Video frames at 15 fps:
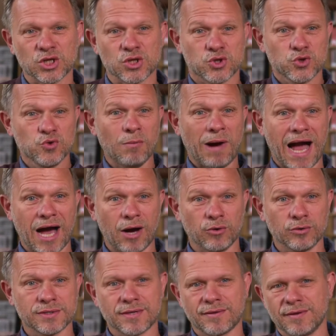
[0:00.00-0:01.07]
zoom
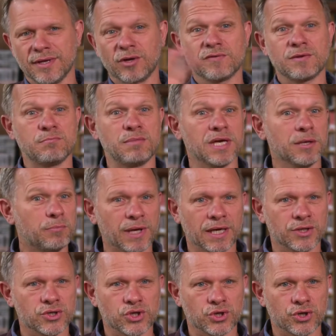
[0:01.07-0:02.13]
out, think of the big
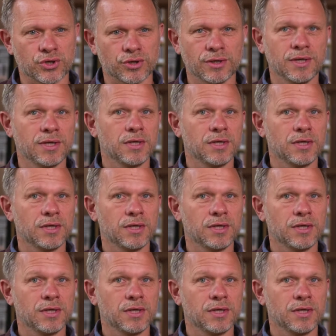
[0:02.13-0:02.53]
picture,